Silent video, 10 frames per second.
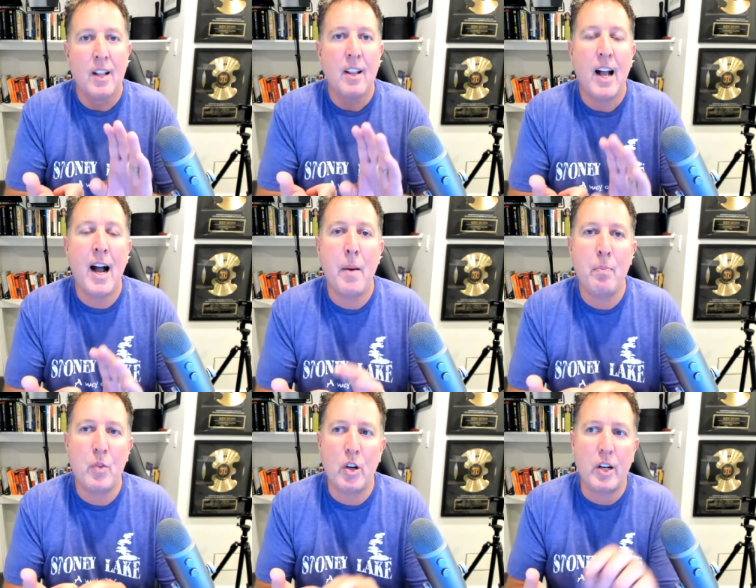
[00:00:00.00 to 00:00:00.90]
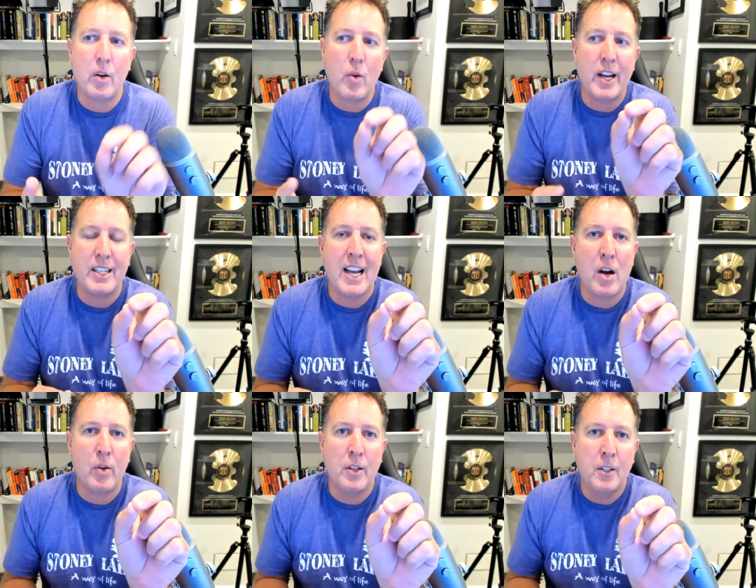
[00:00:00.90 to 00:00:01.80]
Um, you're going to write
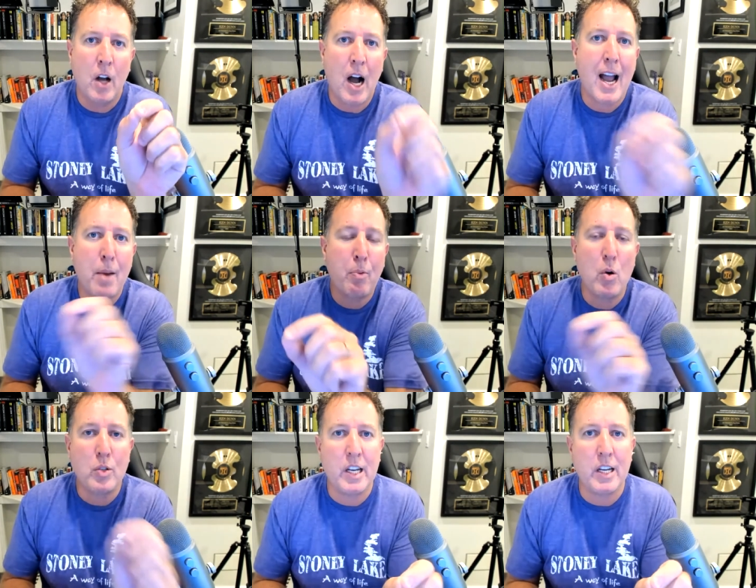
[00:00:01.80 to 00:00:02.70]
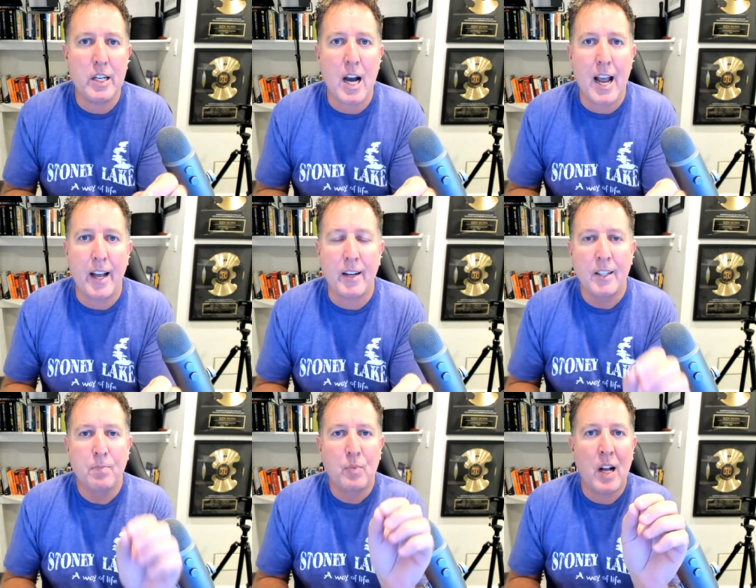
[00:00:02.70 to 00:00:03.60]
down high protein diet,
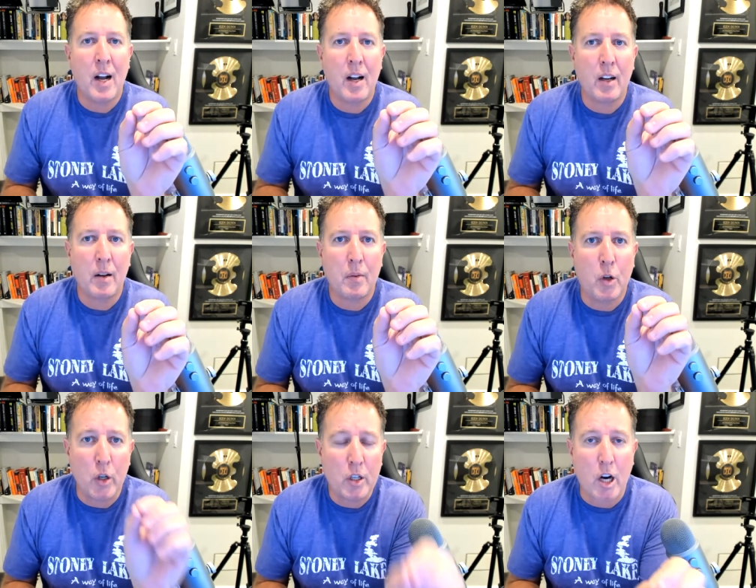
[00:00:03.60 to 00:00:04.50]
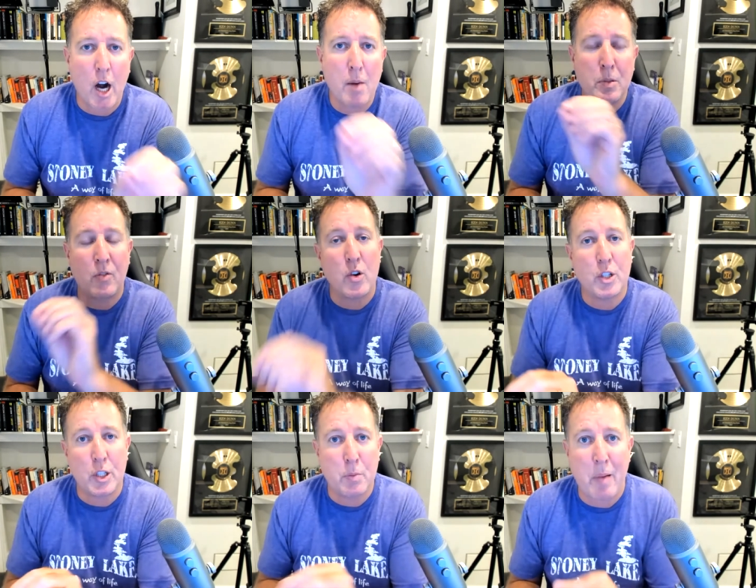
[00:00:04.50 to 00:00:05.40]
uh, good carbs
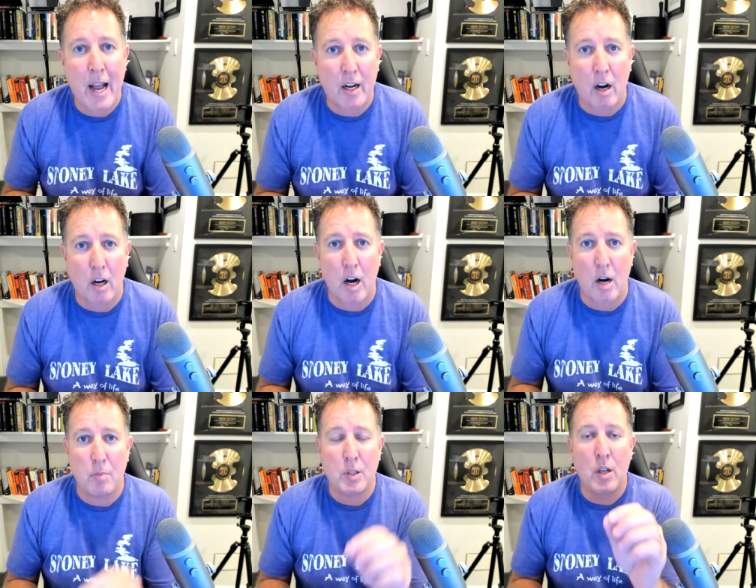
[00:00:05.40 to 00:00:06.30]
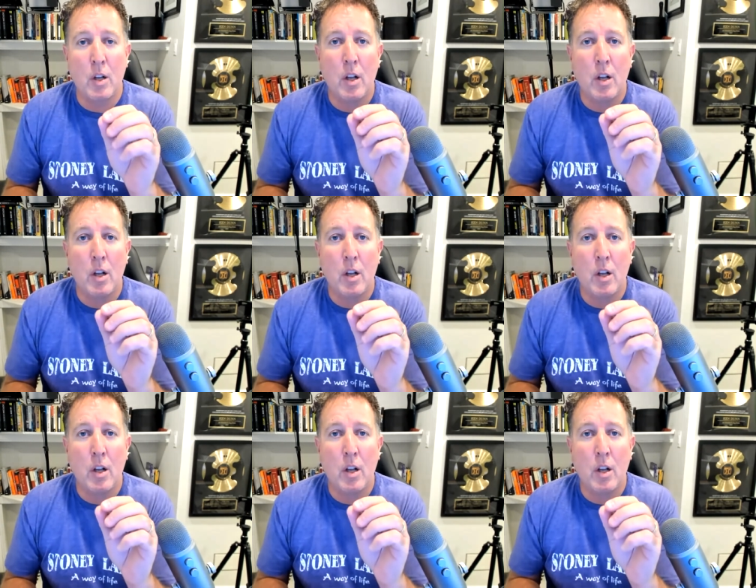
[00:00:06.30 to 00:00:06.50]
versus bad carbs,